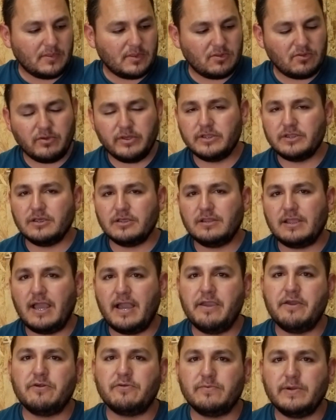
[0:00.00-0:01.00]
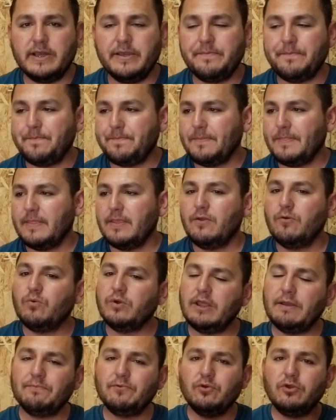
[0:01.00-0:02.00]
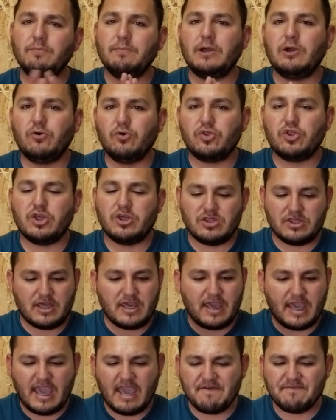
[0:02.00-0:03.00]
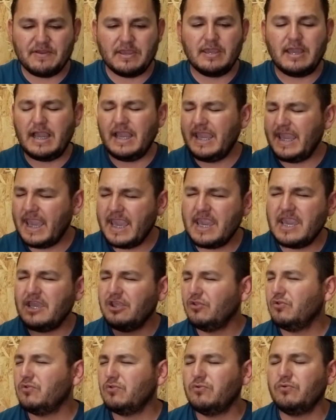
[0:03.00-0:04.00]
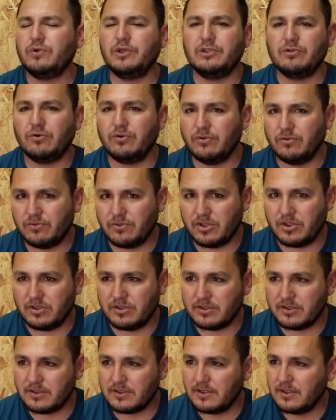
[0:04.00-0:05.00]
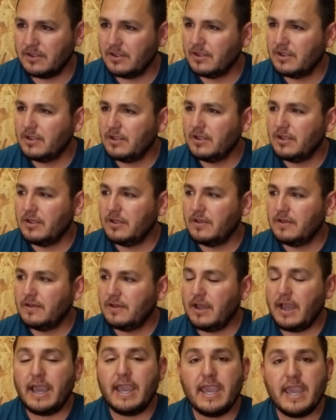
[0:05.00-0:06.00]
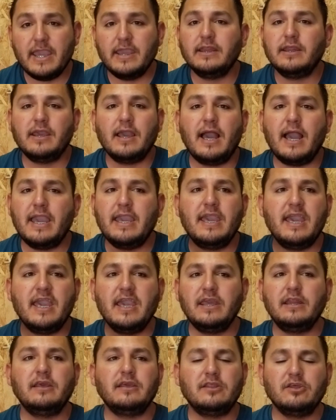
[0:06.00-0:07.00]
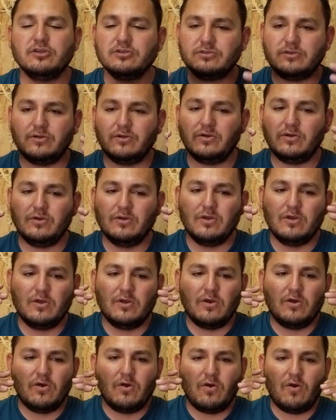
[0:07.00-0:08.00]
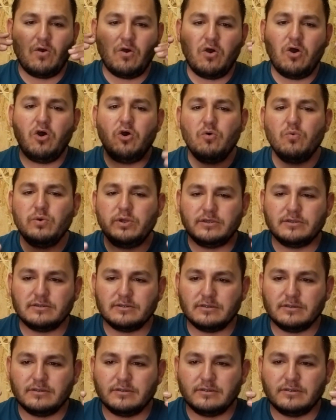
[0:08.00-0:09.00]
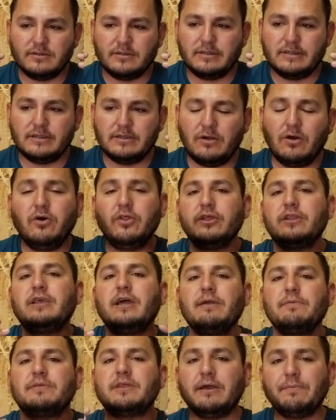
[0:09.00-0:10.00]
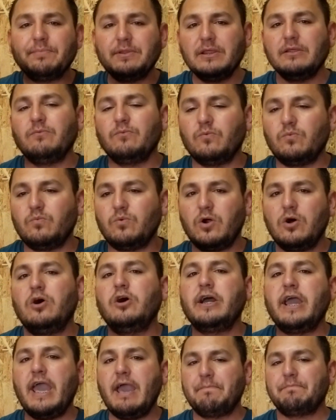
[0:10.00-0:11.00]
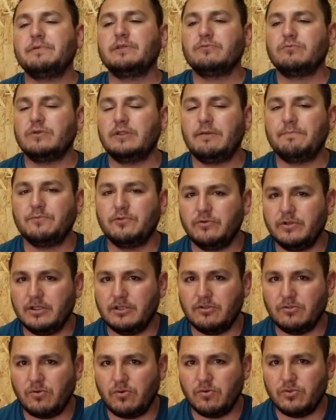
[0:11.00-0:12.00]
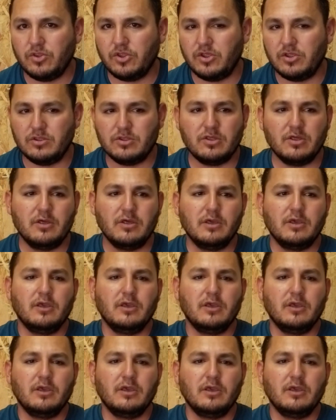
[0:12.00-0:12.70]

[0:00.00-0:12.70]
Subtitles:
So it's the tire, right? When I'm doing my oil change, I hate doing oil changes. I hate it. There's always, all the time, something wrong happens when I'm doing an oil change.